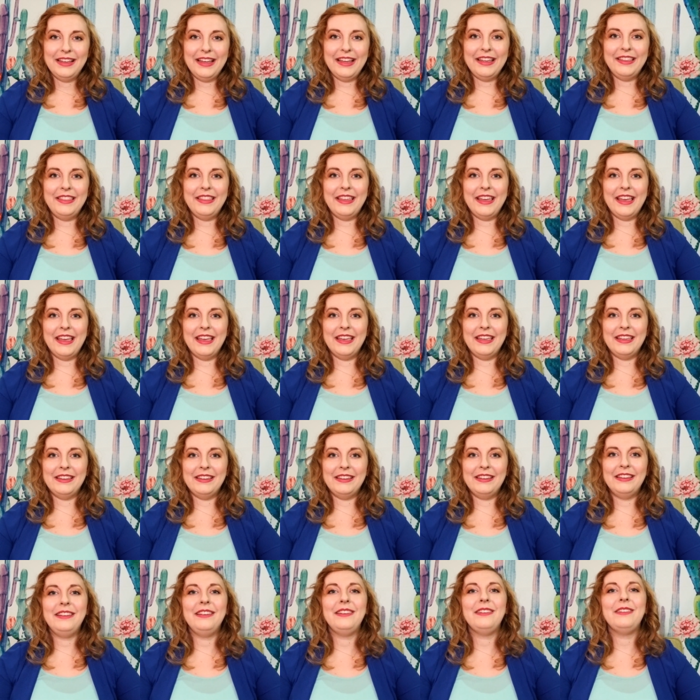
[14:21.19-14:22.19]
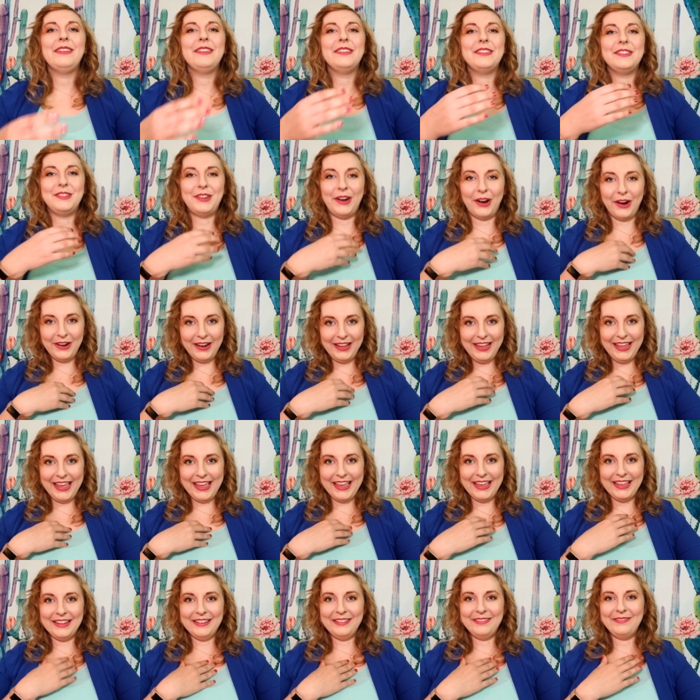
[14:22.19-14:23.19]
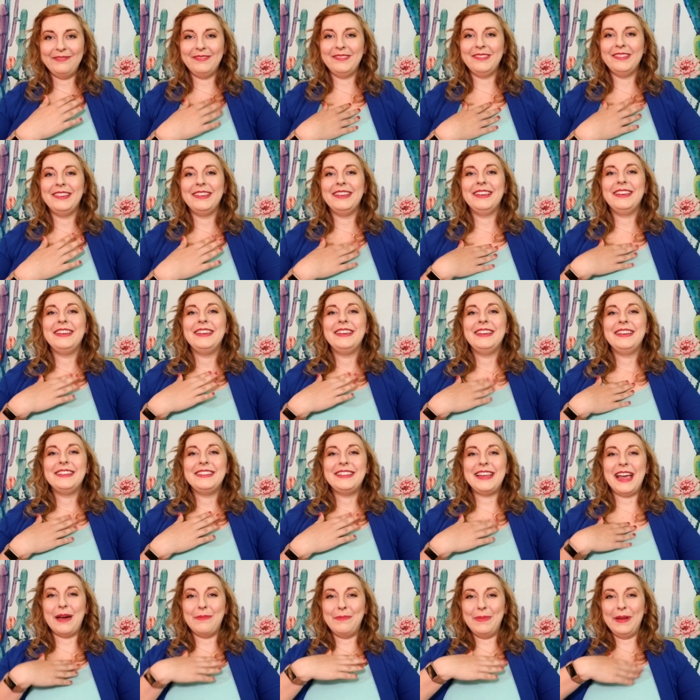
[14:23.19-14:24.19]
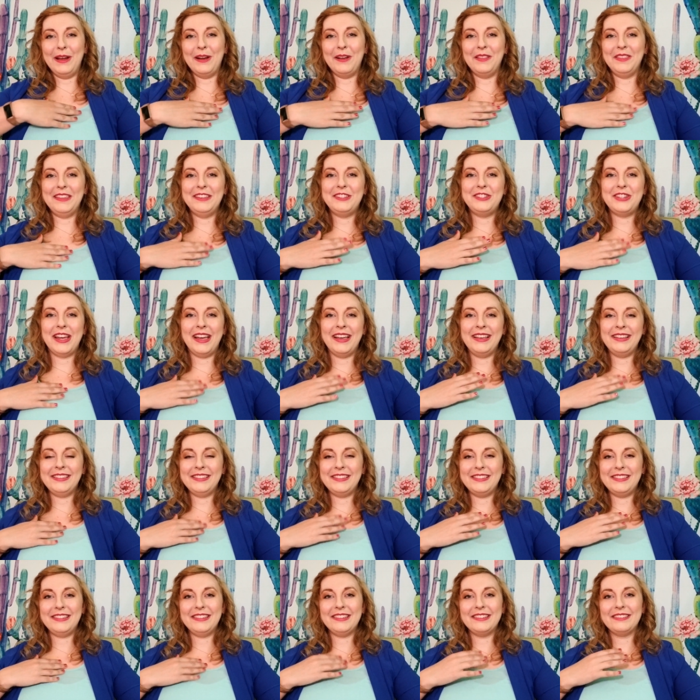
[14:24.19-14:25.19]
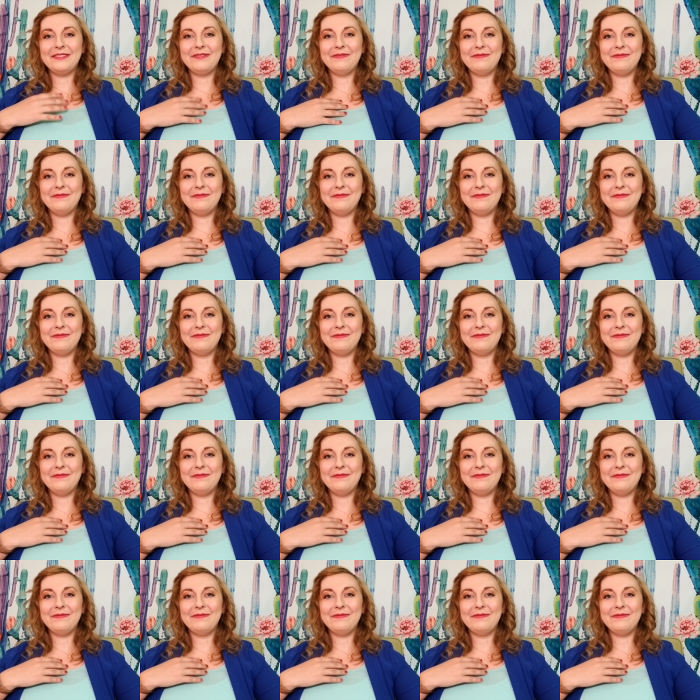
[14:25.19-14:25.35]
and then start again, tapping on the chest.